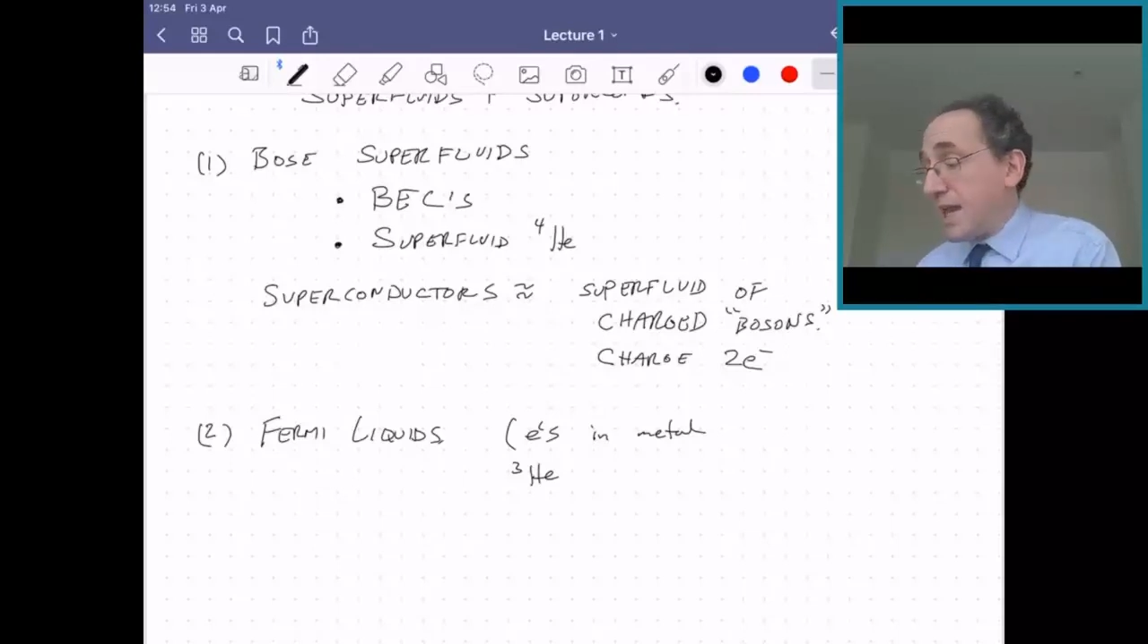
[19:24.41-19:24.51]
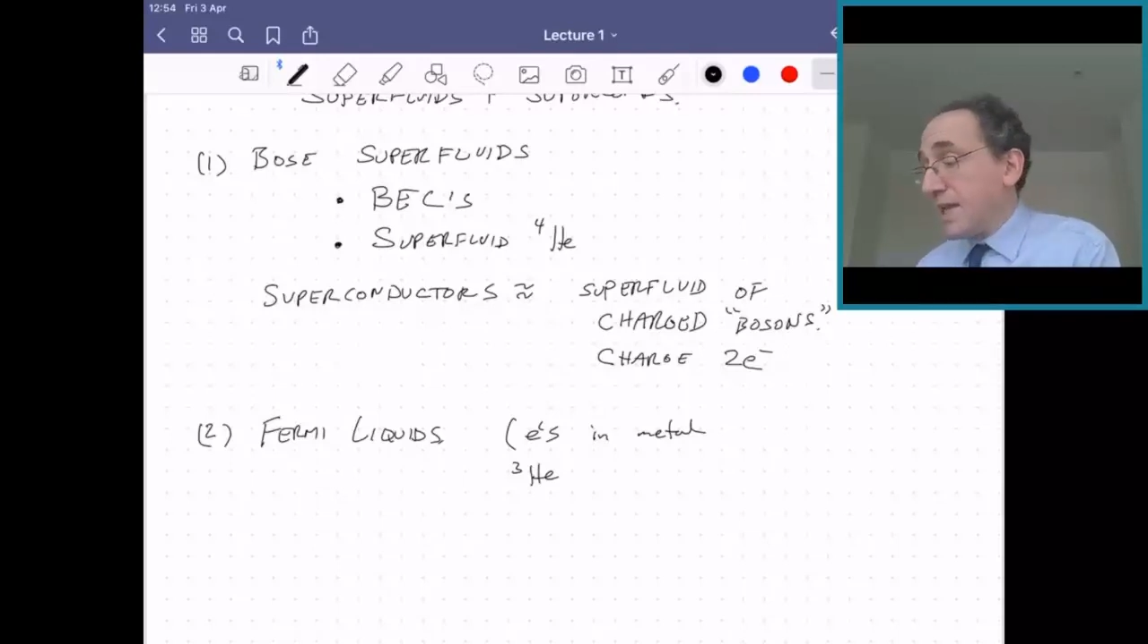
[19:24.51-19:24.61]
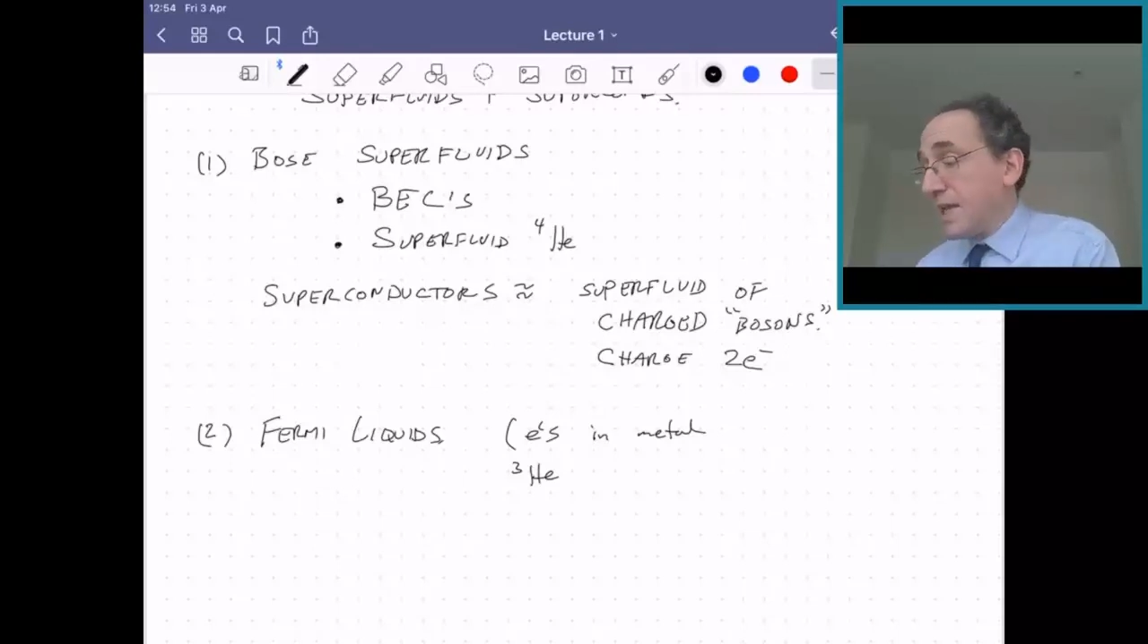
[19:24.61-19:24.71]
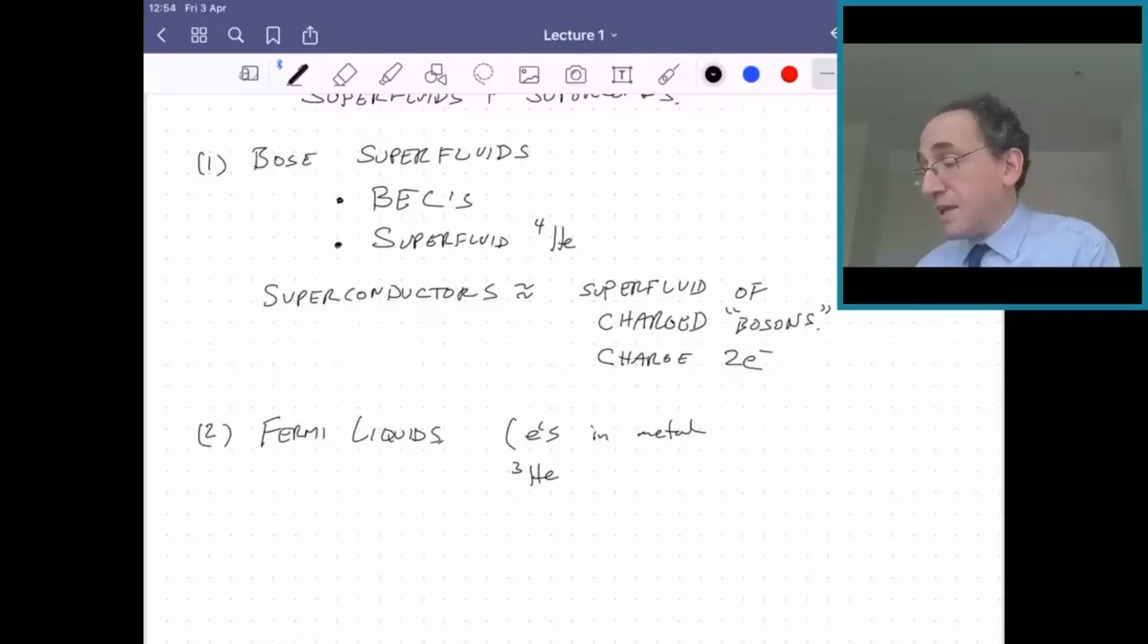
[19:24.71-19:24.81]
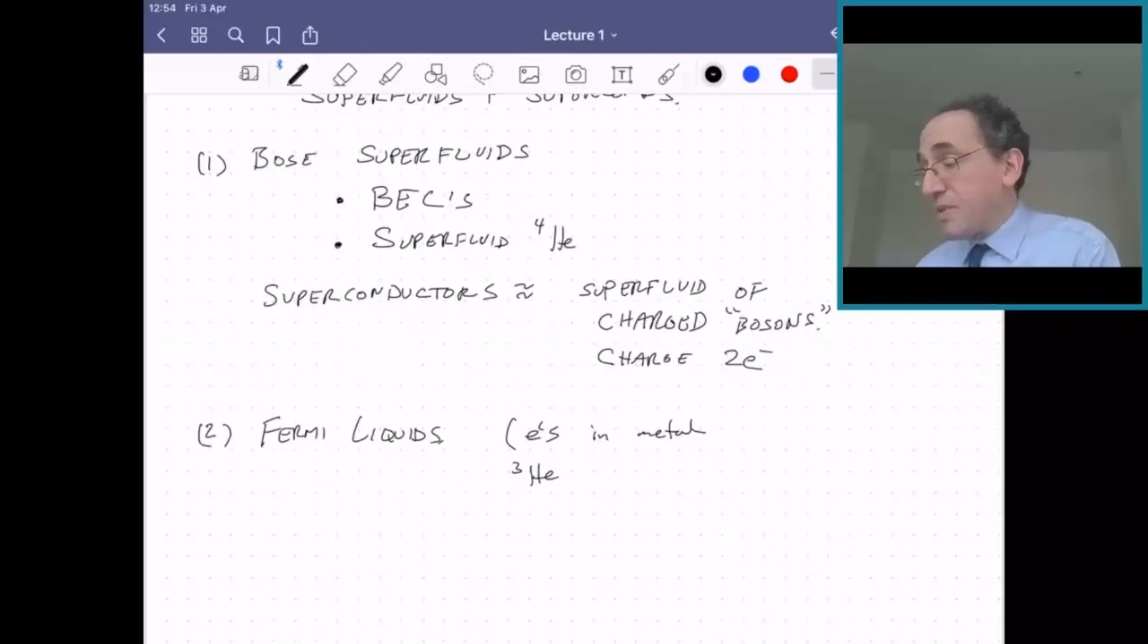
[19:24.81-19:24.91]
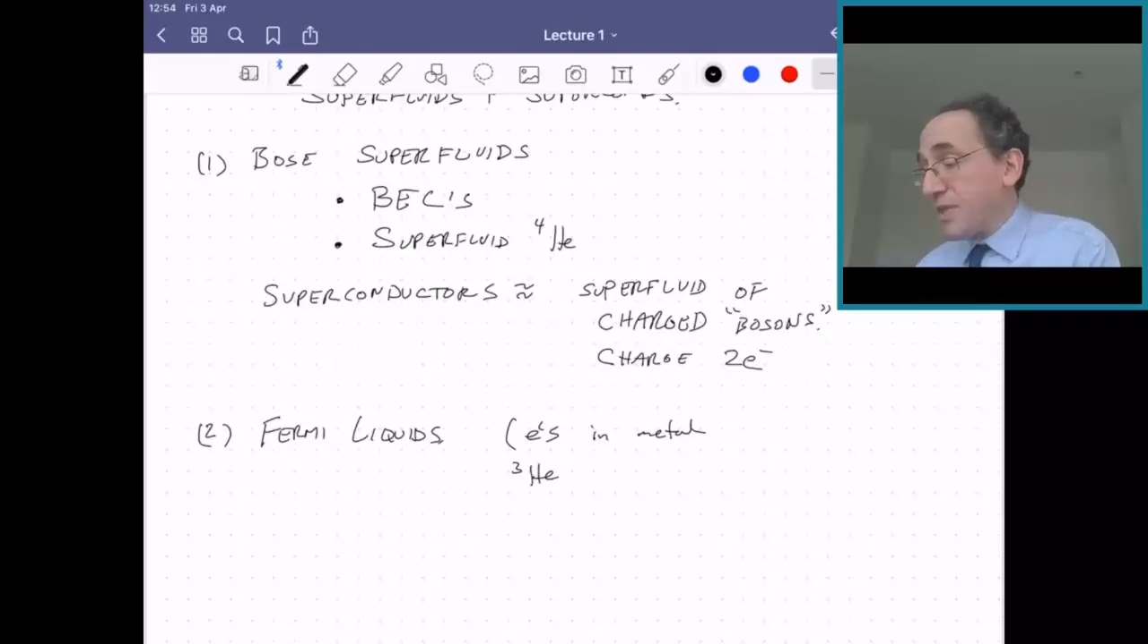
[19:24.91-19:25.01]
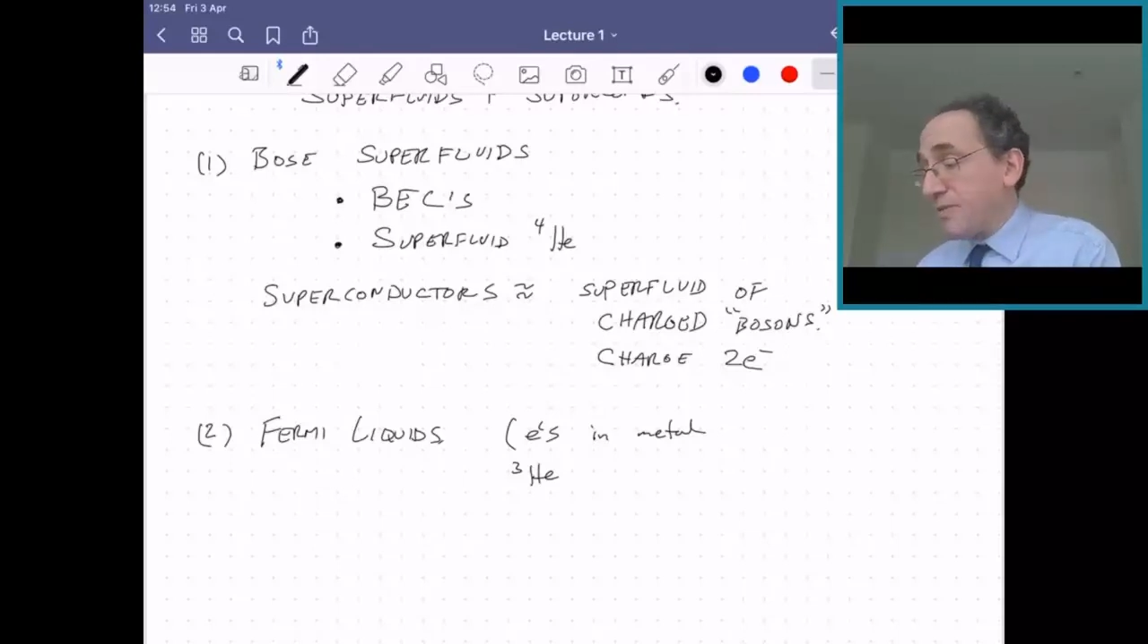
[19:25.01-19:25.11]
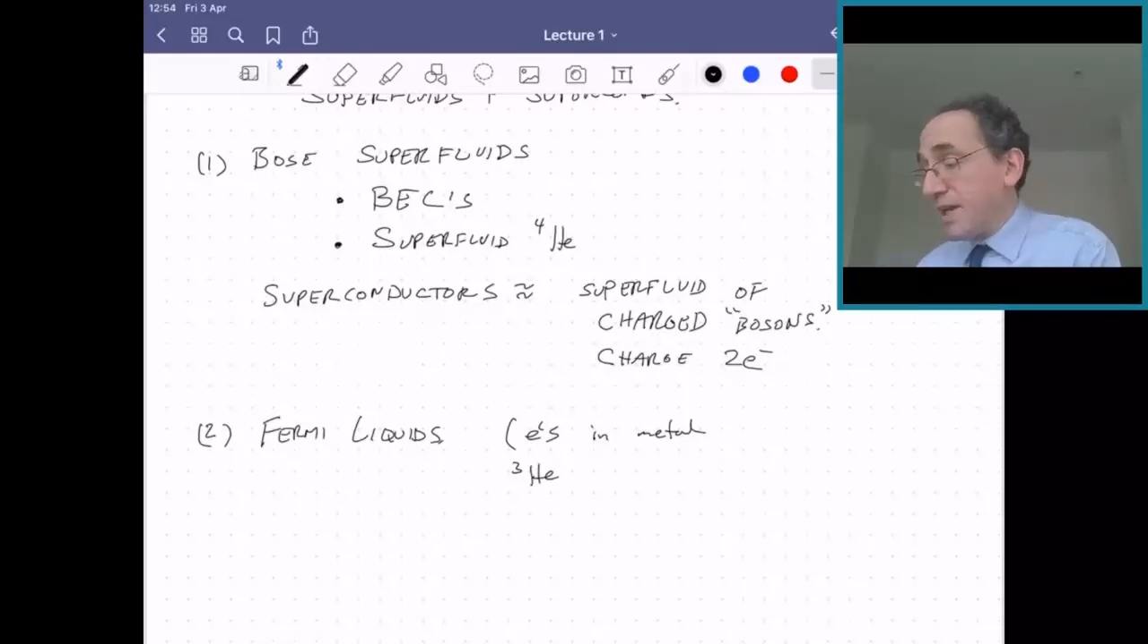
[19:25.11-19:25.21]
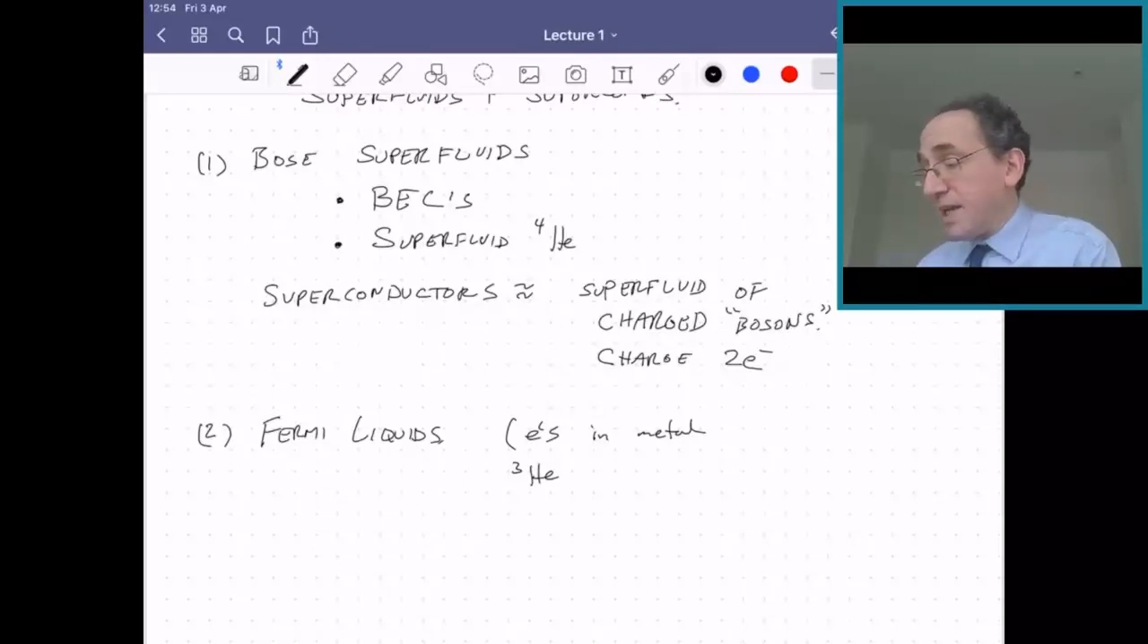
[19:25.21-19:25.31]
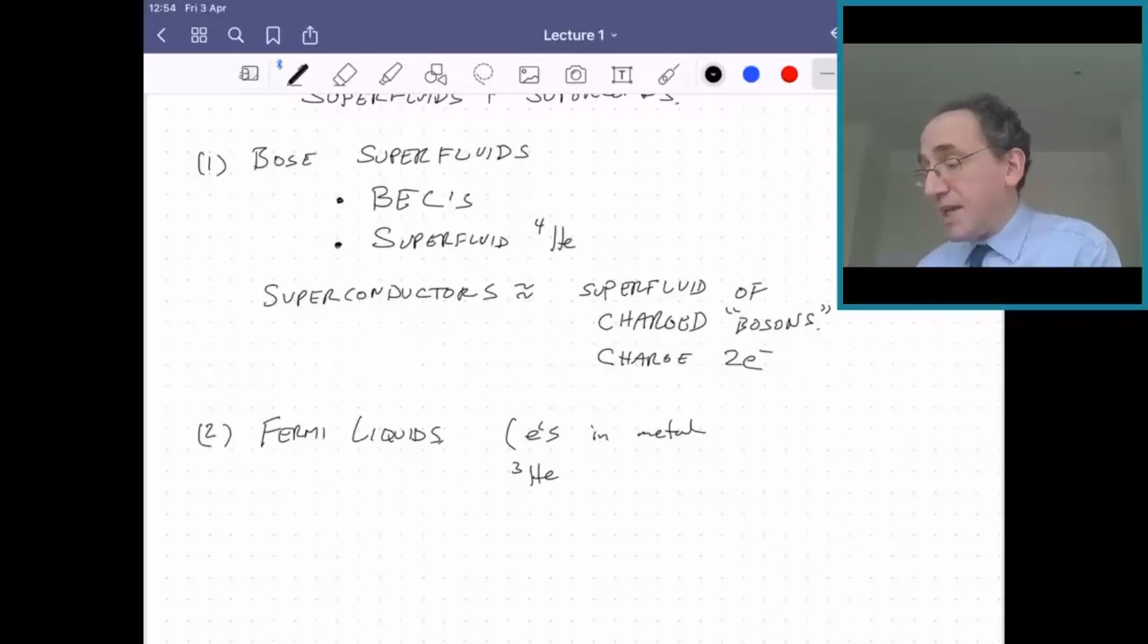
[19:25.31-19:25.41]

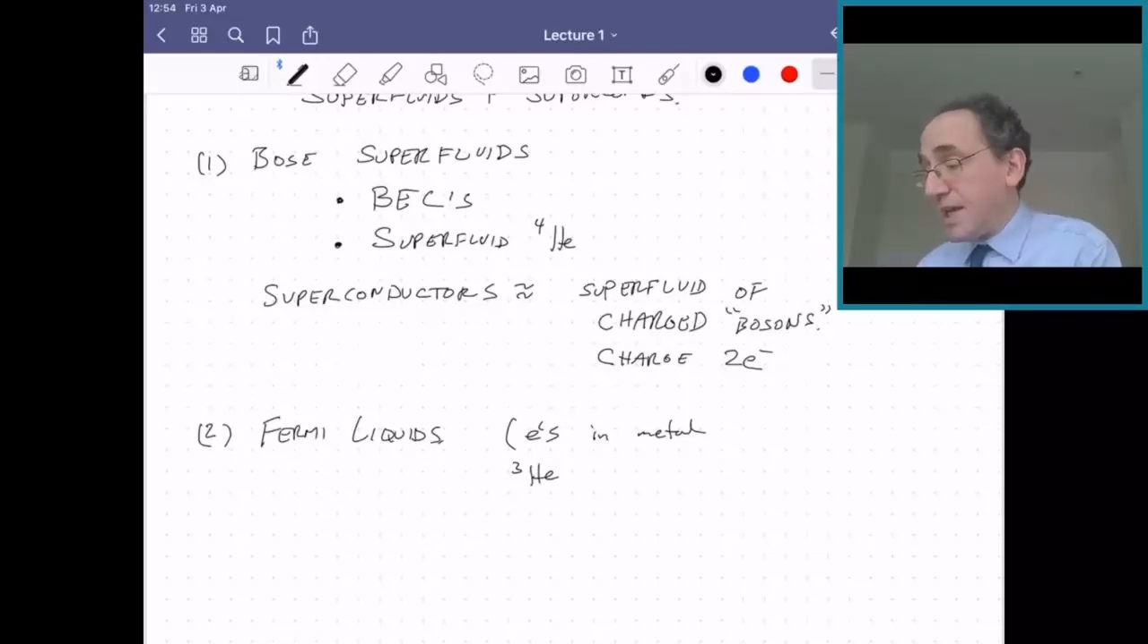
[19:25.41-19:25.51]
helium-3